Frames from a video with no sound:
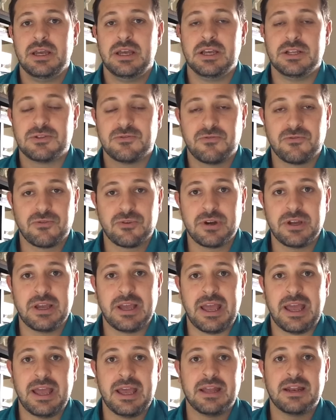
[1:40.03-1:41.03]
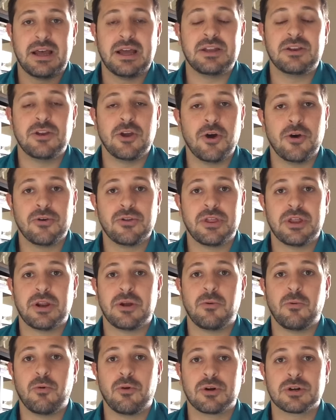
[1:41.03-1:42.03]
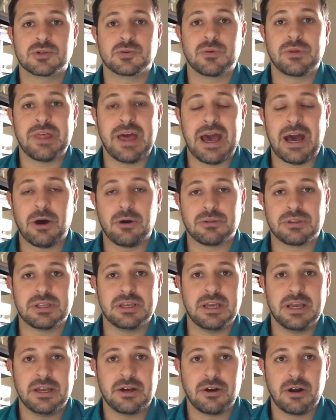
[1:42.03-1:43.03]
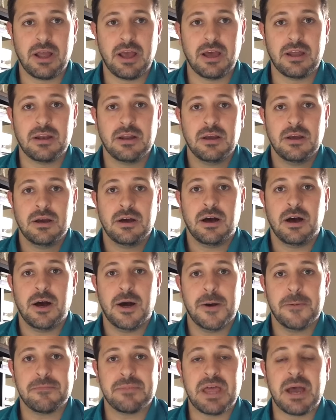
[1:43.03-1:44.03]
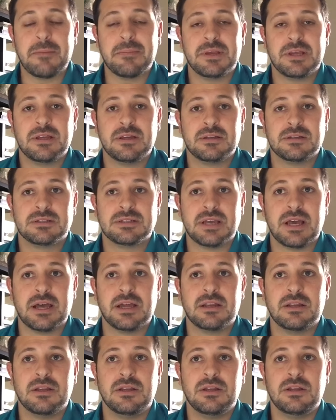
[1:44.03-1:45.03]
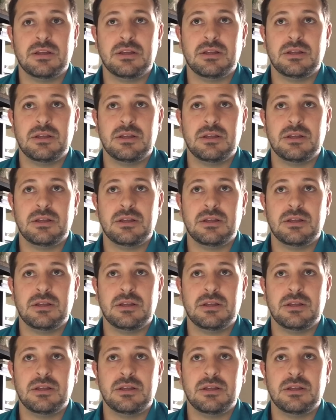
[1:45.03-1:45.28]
it's free and I know that it works without the internet. That being said,